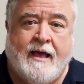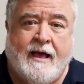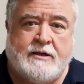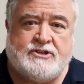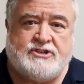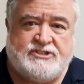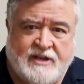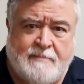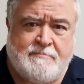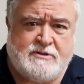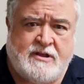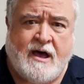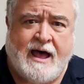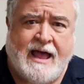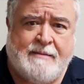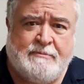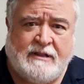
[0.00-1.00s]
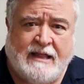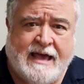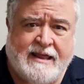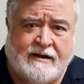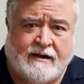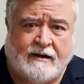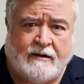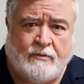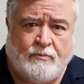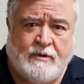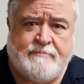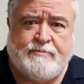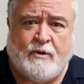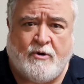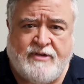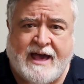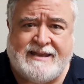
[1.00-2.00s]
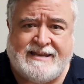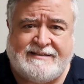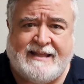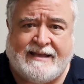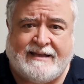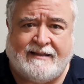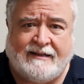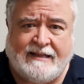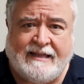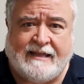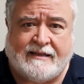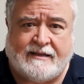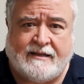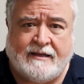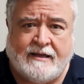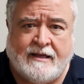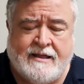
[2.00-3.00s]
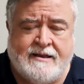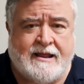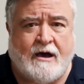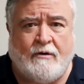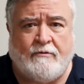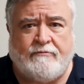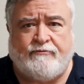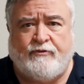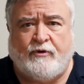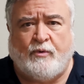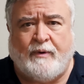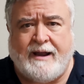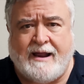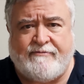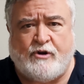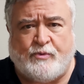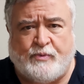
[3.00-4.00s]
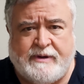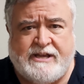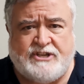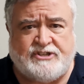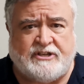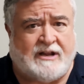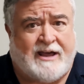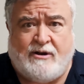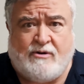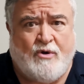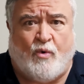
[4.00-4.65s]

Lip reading: Sometime later, we both had to take a leak. Now, for whatever reason, I don't know